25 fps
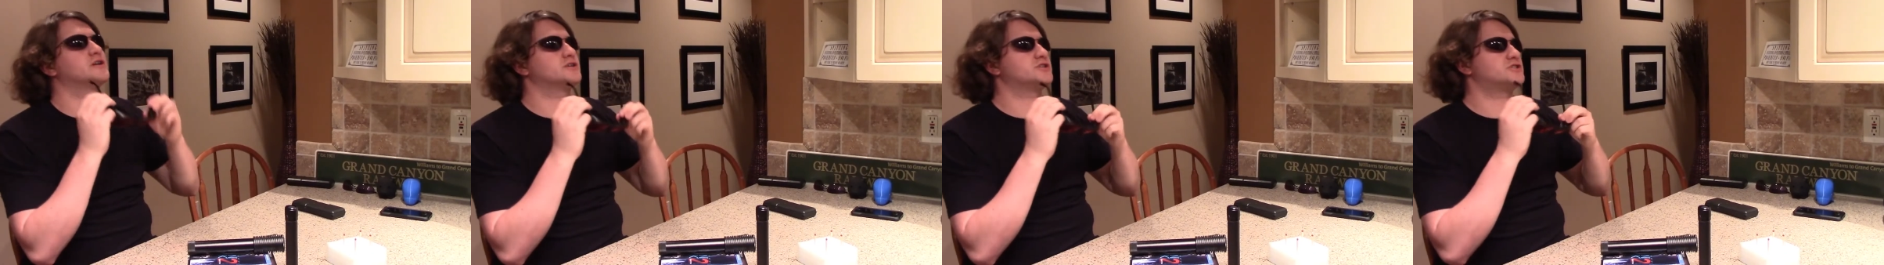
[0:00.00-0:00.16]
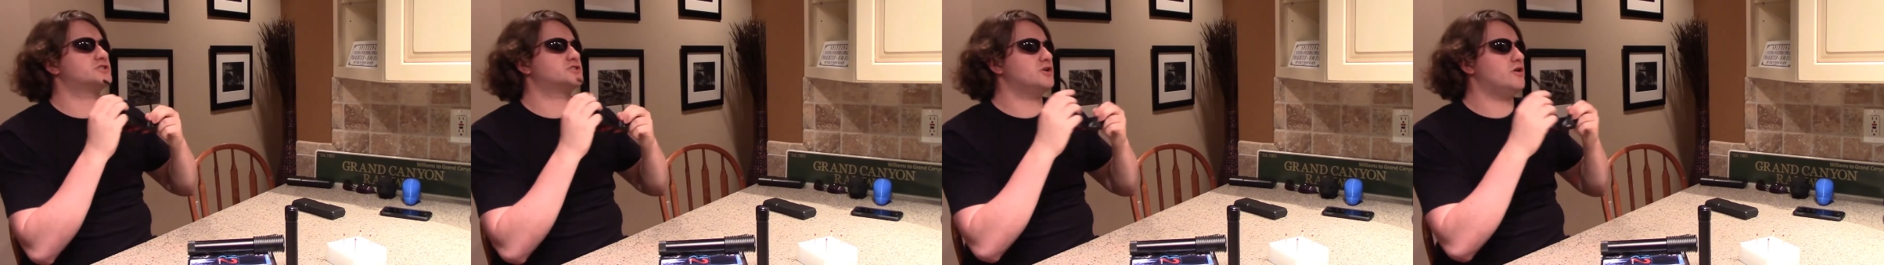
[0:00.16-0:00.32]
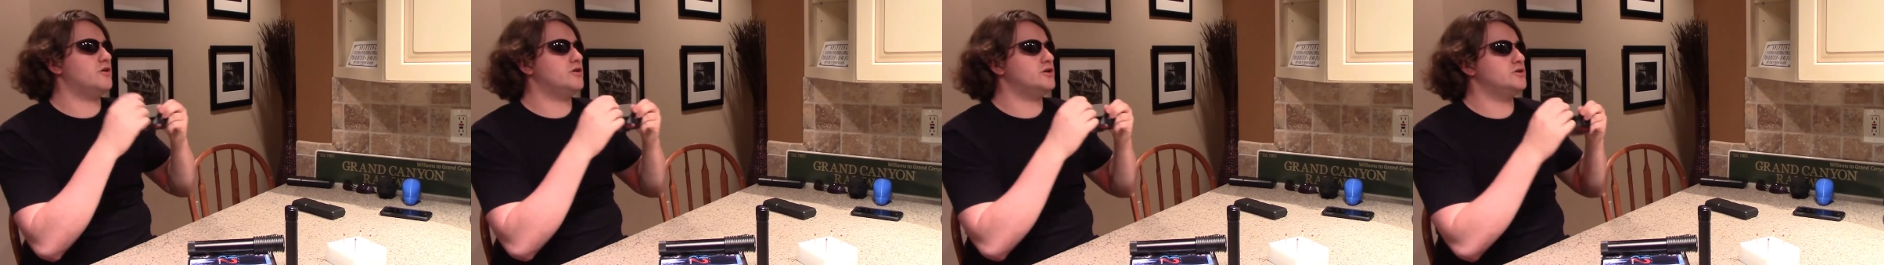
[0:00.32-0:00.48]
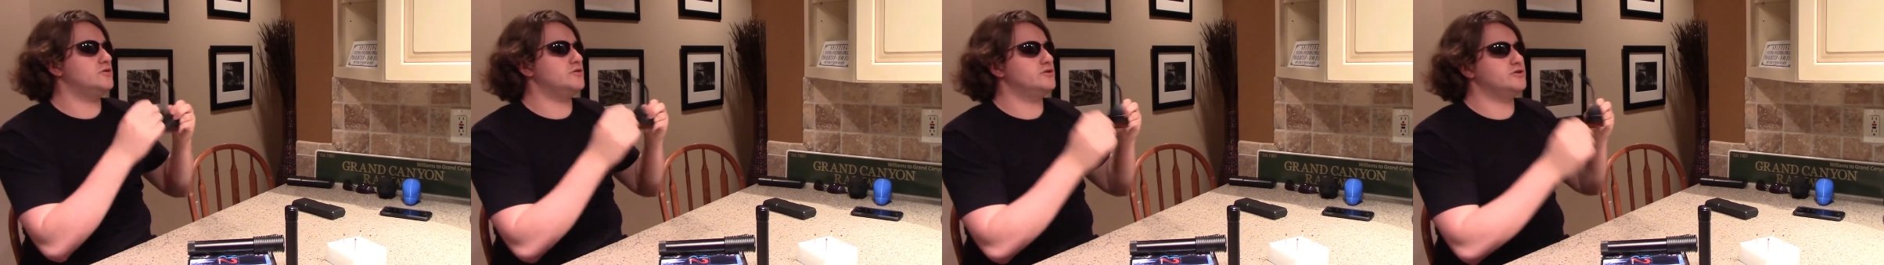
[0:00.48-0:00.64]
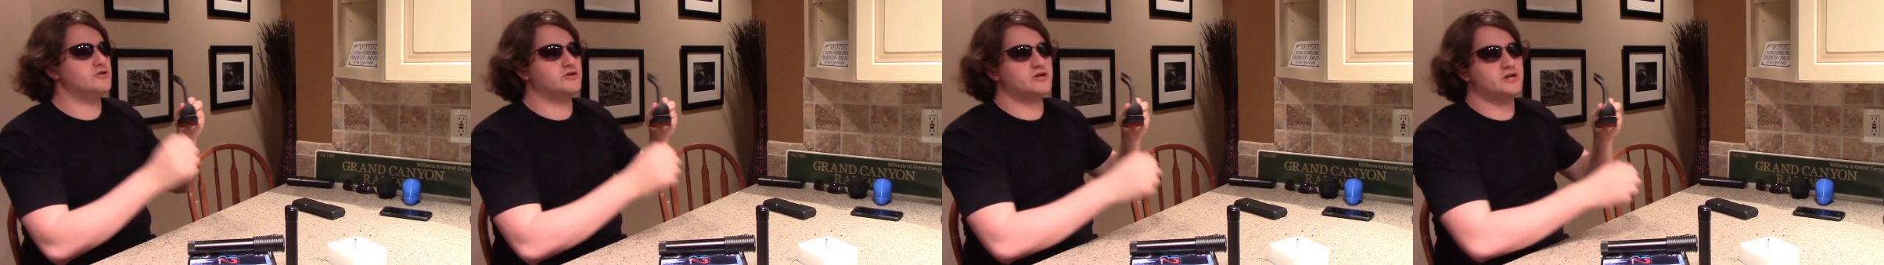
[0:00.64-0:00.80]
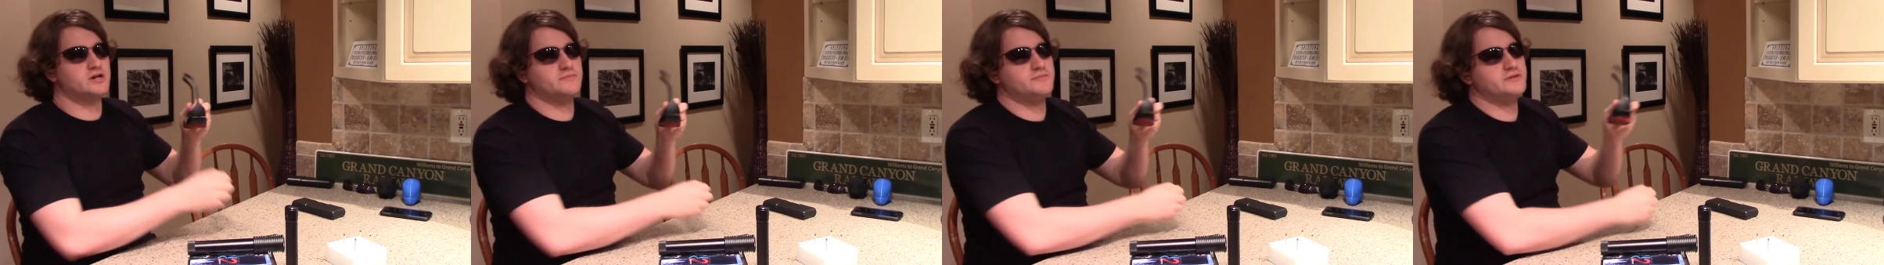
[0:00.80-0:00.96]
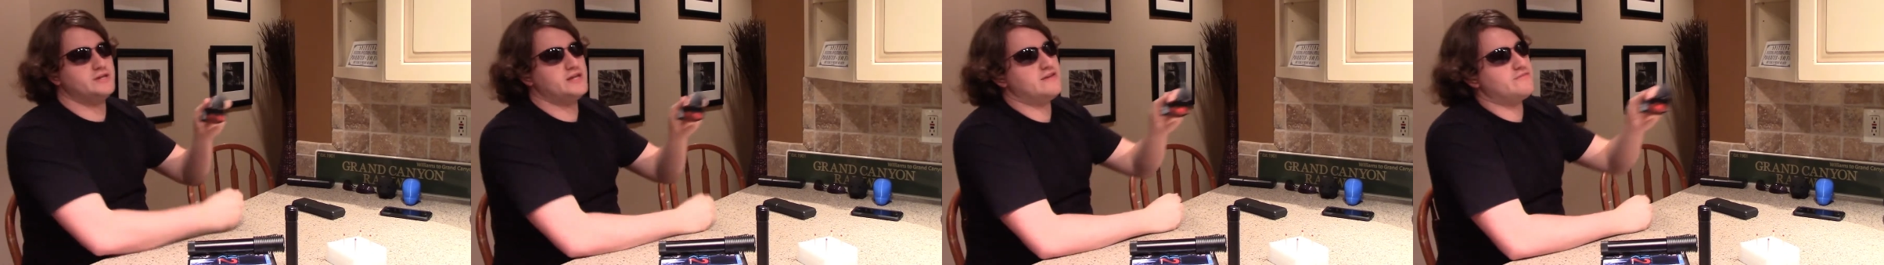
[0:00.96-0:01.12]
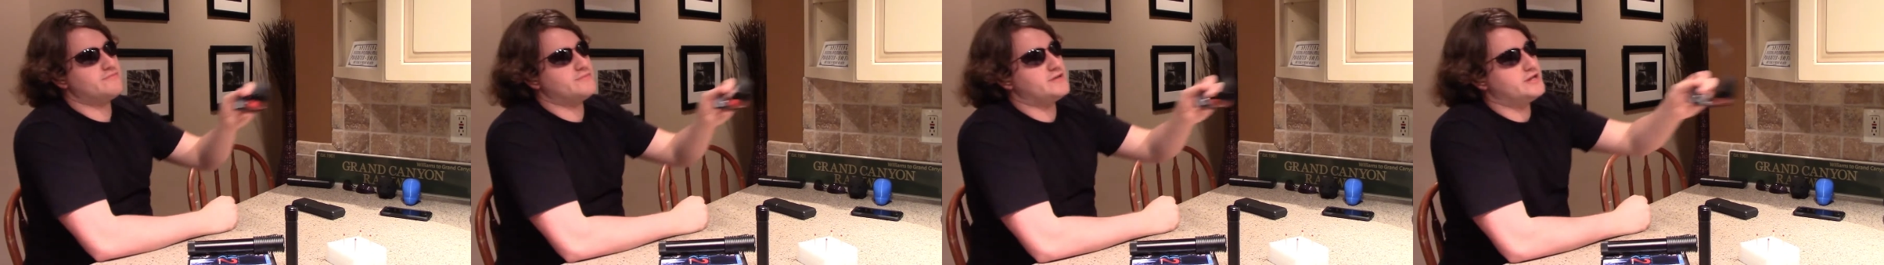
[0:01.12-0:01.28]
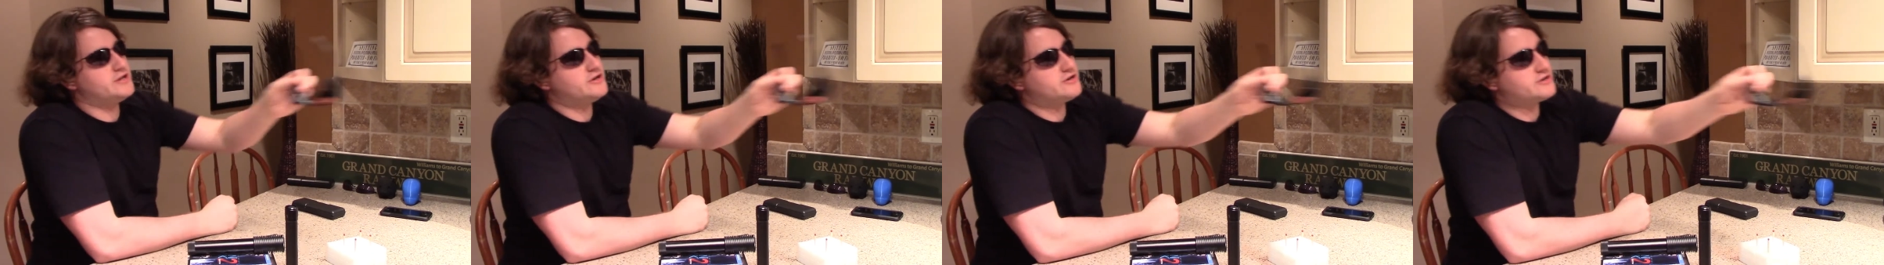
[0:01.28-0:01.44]
to show you, and you're going to believe
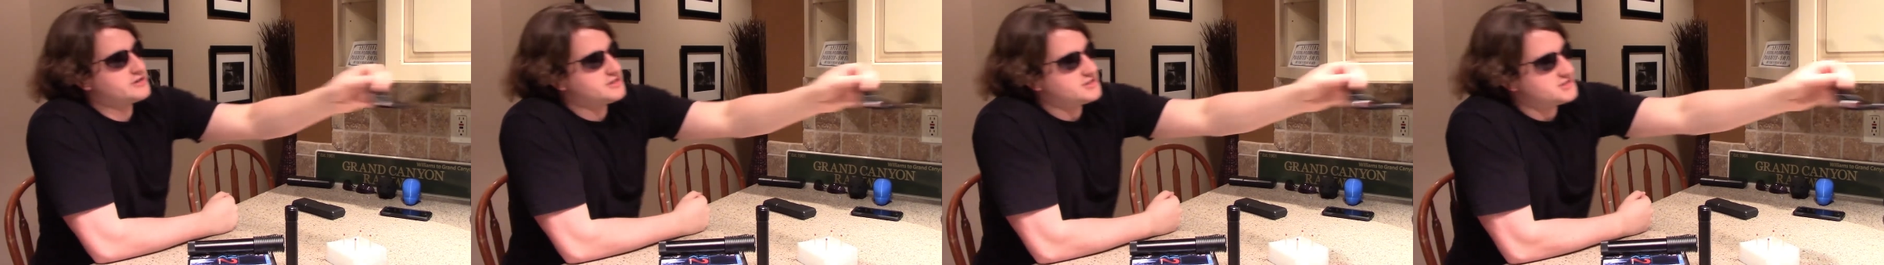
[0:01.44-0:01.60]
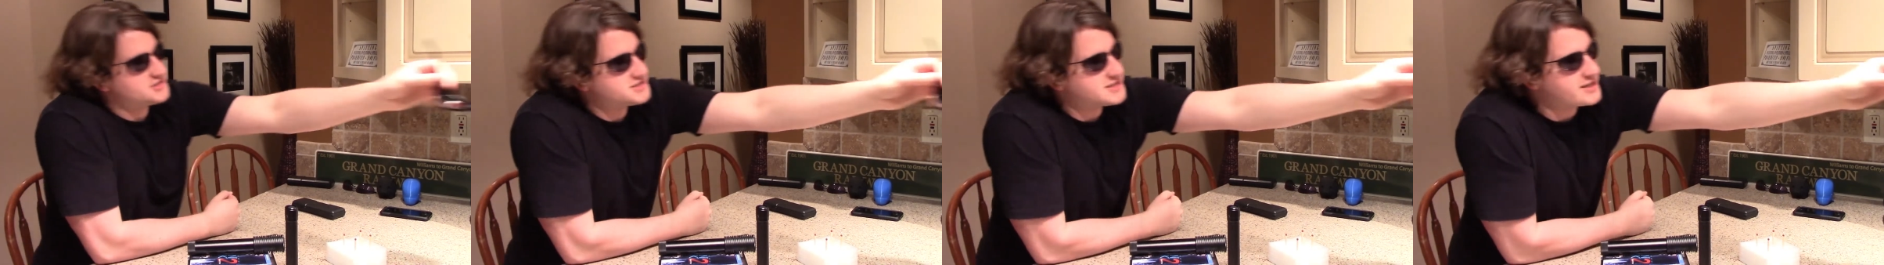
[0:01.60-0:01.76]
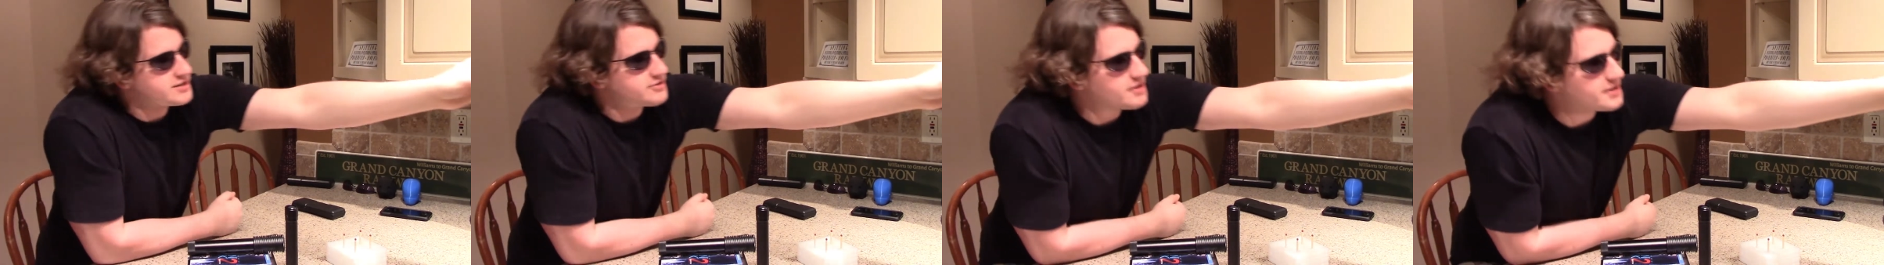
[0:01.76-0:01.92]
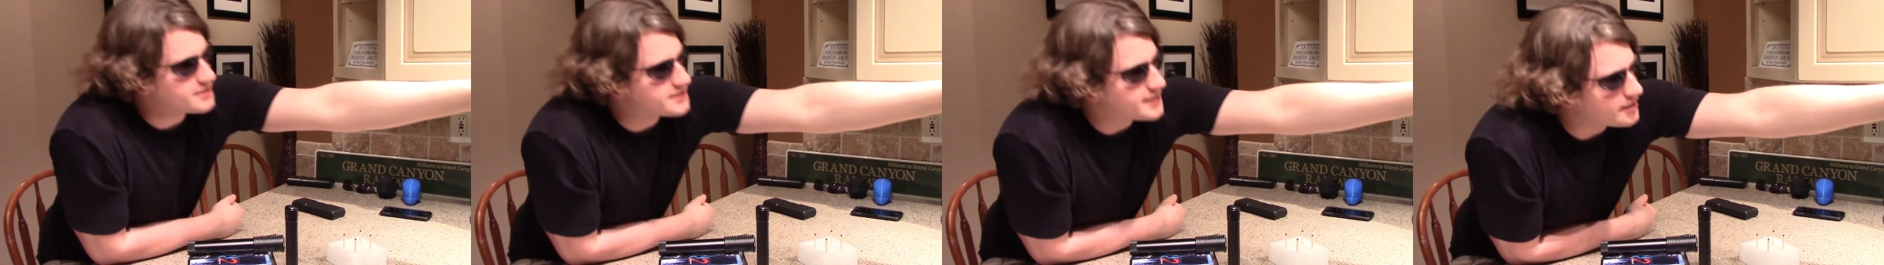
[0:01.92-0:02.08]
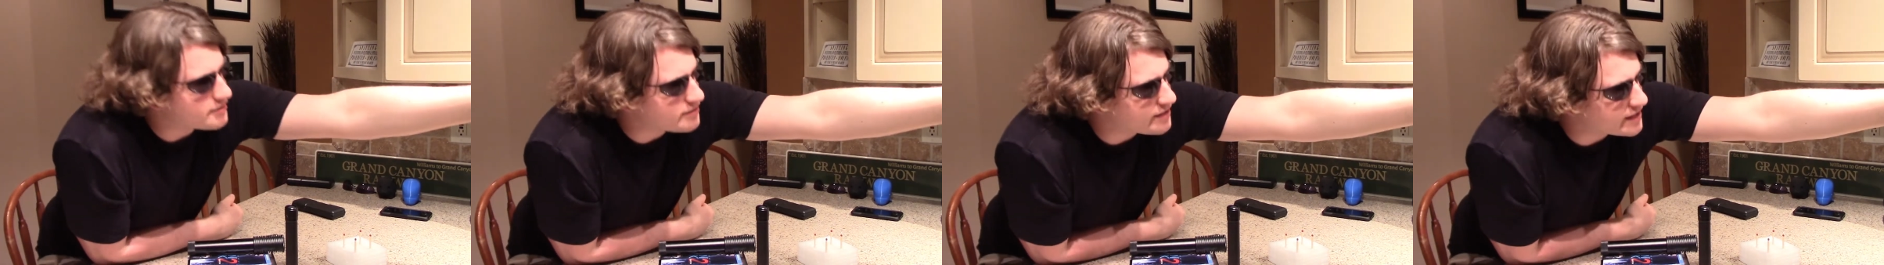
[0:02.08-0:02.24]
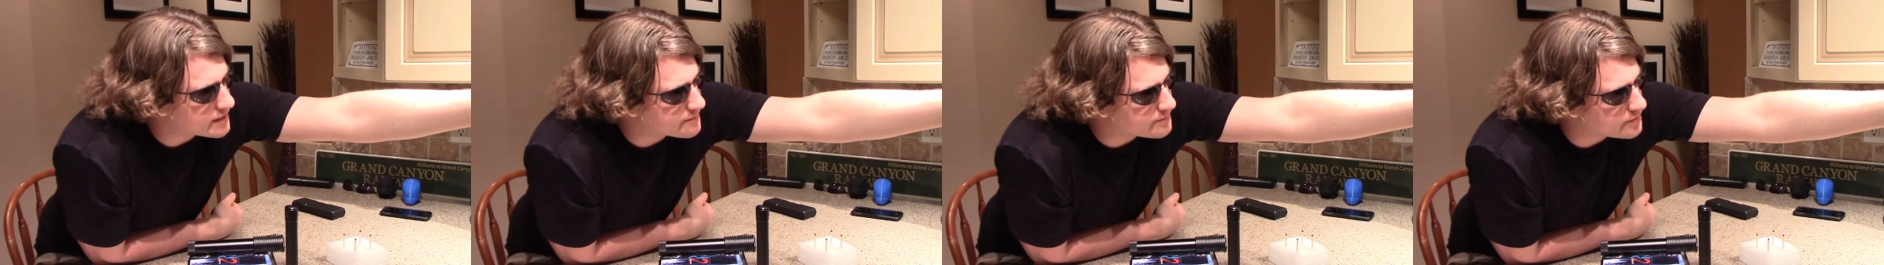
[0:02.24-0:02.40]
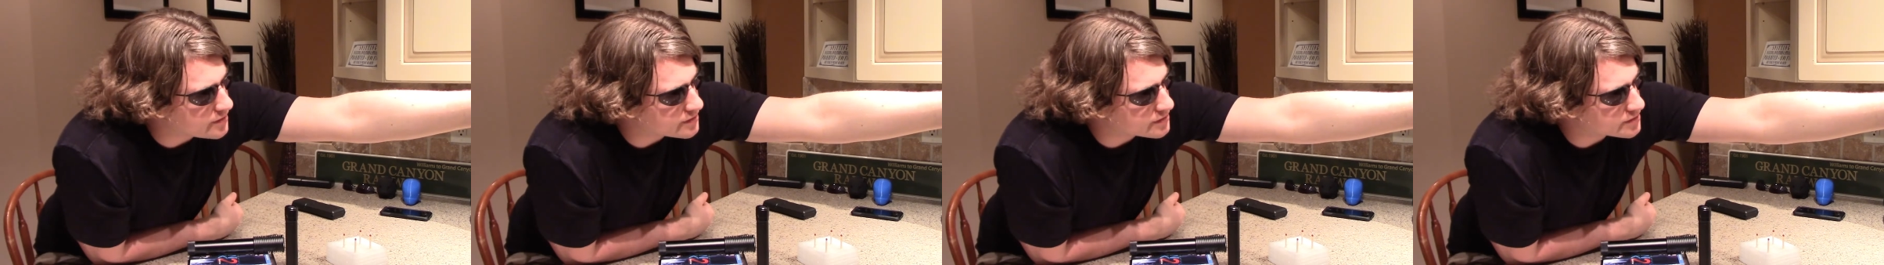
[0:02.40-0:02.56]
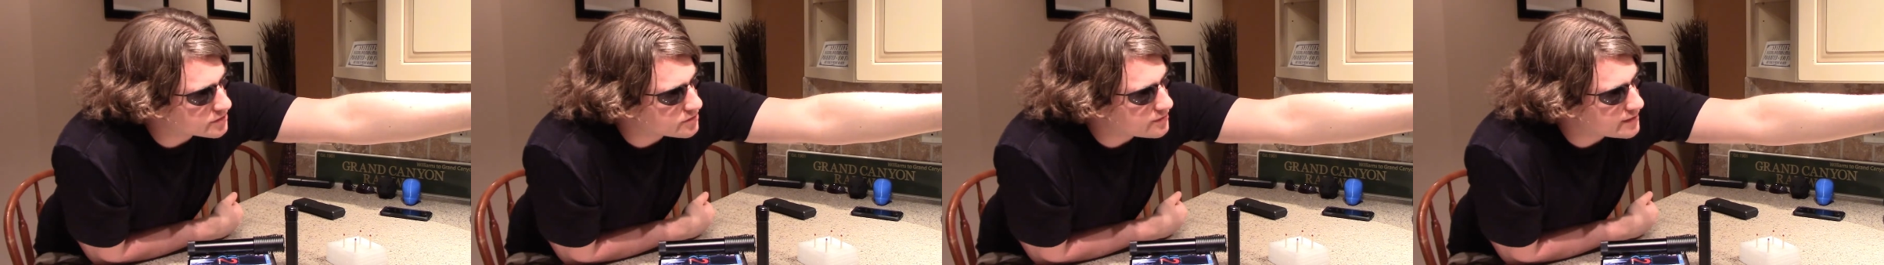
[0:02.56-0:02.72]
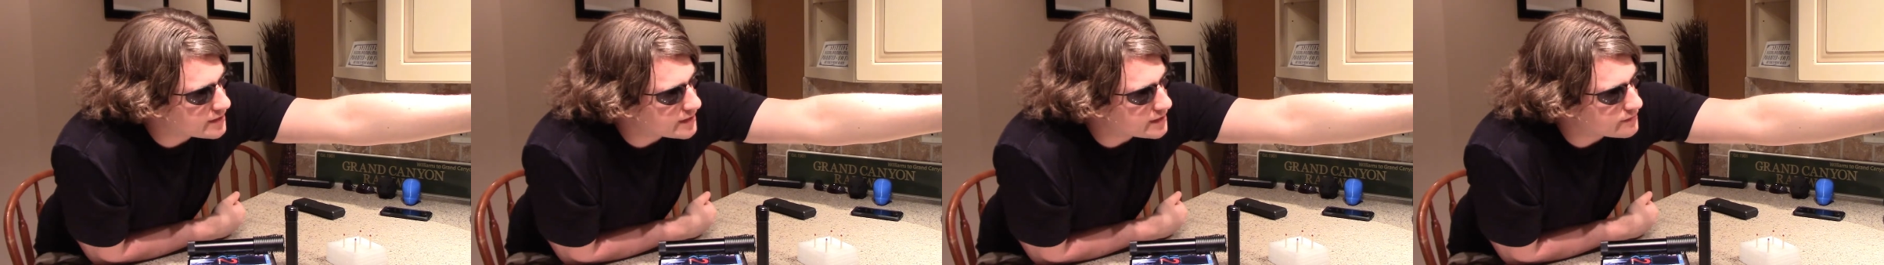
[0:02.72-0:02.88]
me. You're going to incinerate that like button.
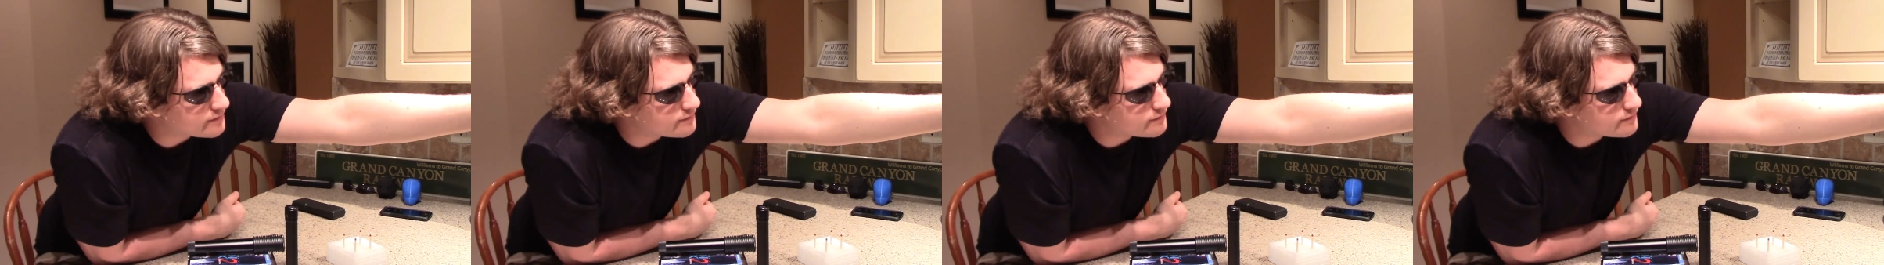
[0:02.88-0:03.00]
go right, ahead. I'll